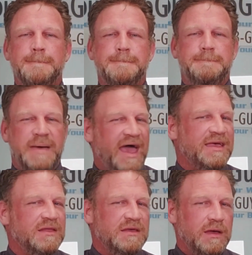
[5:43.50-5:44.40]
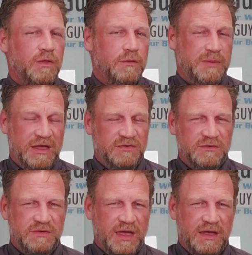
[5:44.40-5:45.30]
Back in the Yellow Pages
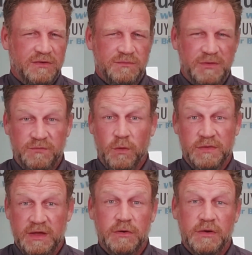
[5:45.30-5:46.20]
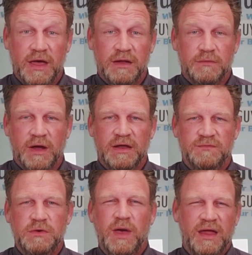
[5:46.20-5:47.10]
days before the internet, right? If
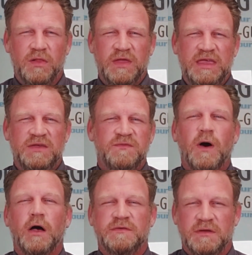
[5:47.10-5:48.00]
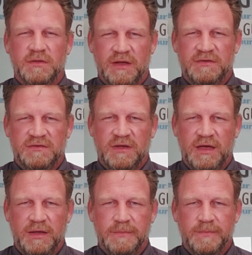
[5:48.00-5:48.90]
you had a leaky faucet, let's
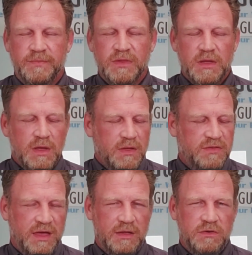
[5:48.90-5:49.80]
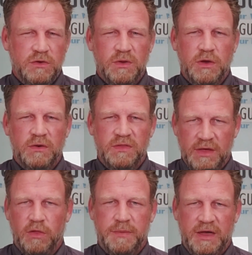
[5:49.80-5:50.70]
say, then you would go to the
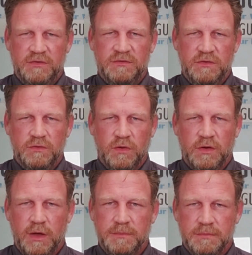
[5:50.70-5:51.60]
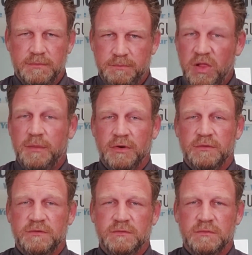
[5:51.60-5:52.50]
Yellow Pages and you'd look up
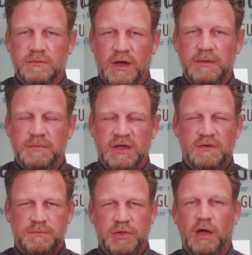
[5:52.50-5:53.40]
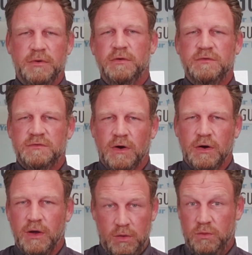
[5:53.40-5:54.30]
plumbers, right? Because plumbers are
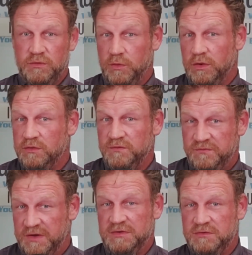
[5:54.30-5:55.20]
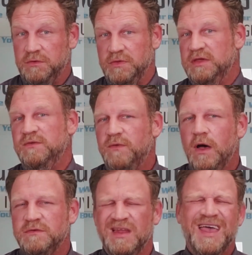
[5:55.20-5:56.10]
who's going to fix your leaky
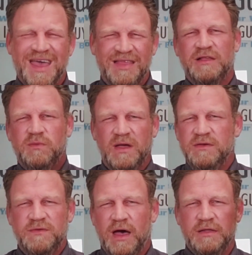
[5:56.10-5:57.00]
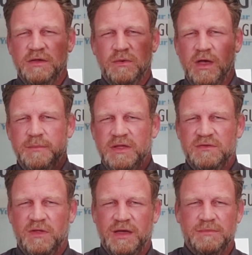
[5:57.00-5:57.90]
faucet. And that's why you've got, companies
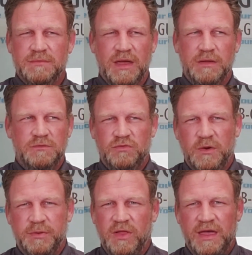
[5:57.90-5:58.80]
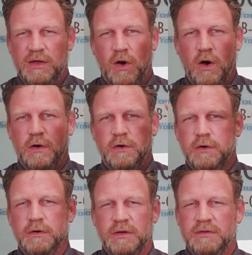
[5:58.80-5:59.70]
like AAA
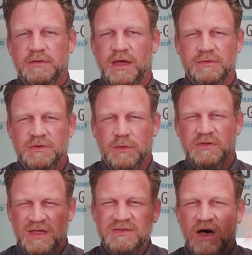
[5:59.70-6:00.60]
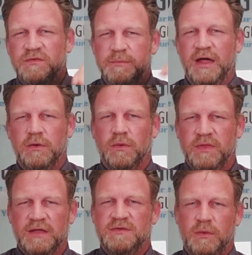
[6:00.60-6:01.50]
Auger and it's alphabetical.
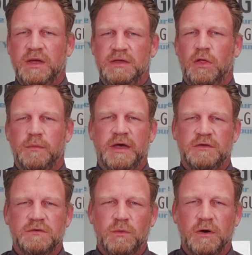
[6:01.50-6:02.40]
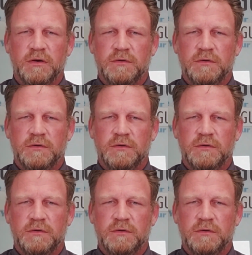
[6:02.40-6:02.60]
That's the way Yellow Pages worked.